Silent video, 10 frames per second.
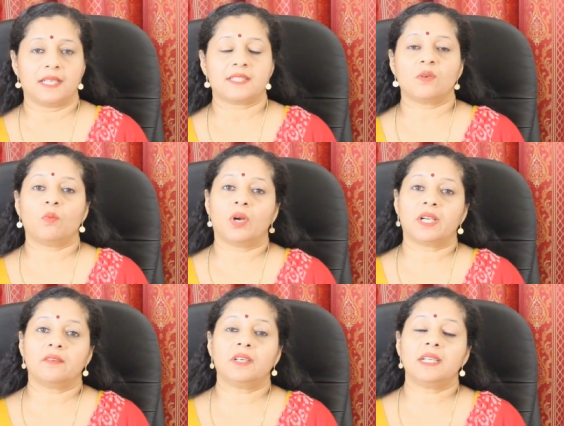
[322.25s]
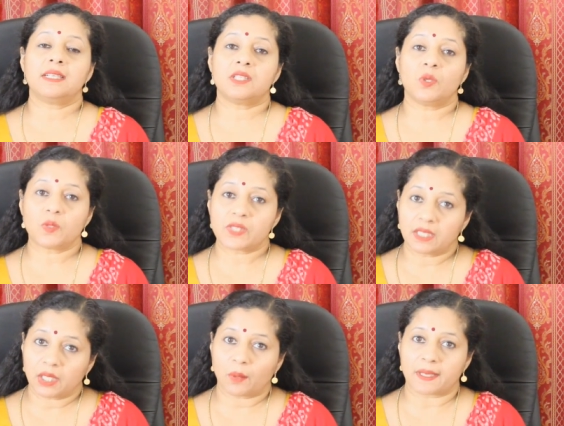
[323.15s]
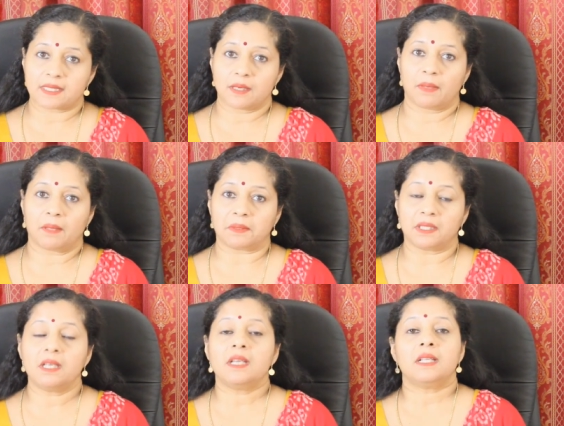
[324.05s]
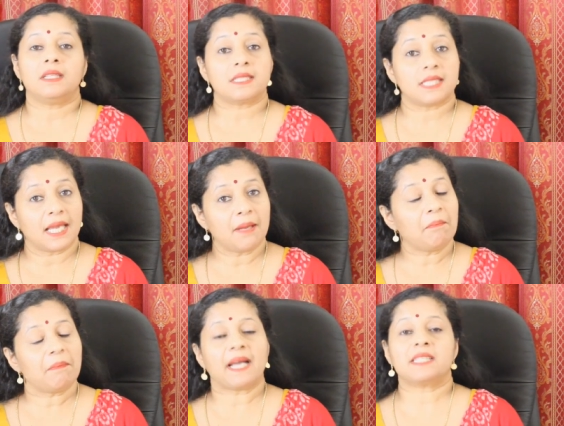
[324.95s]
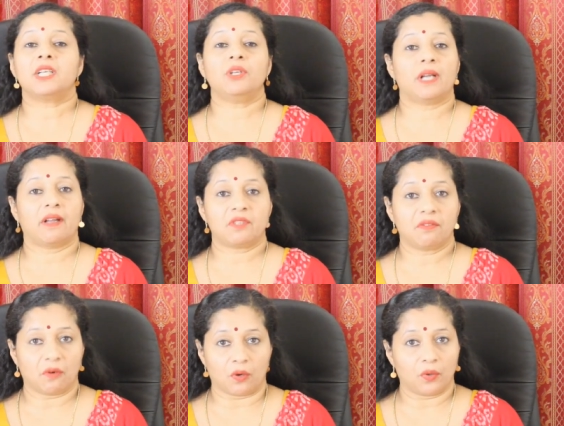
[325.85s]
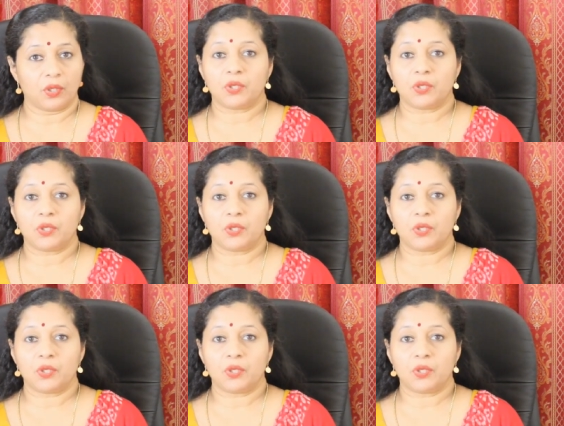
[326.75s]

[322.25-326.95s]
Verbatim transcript: So whatever is used in the question paper, the same pattern you have to follow.